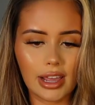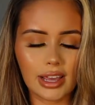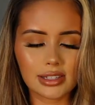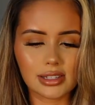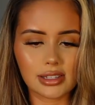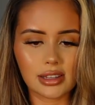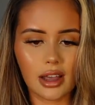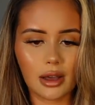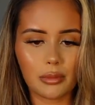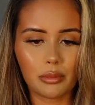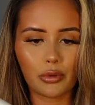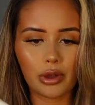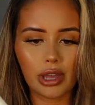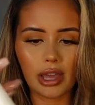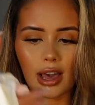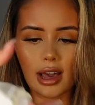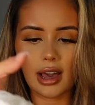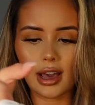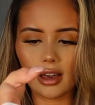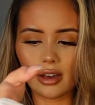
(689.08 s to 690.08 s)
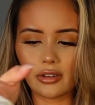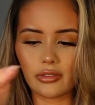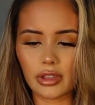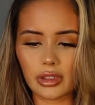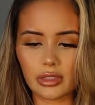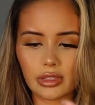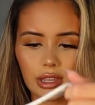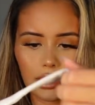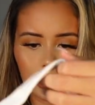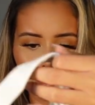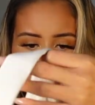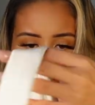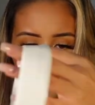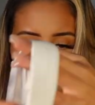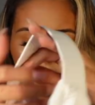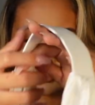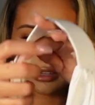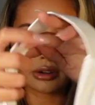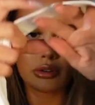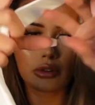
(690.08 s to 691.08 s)
next up we have this
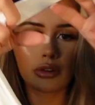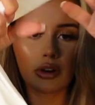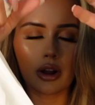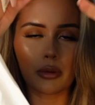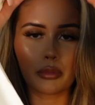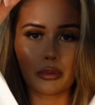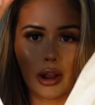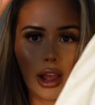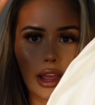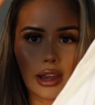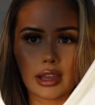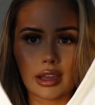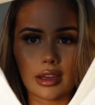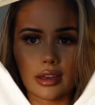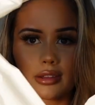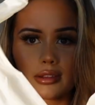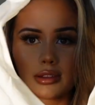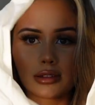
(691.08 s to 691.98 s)
little crop right here.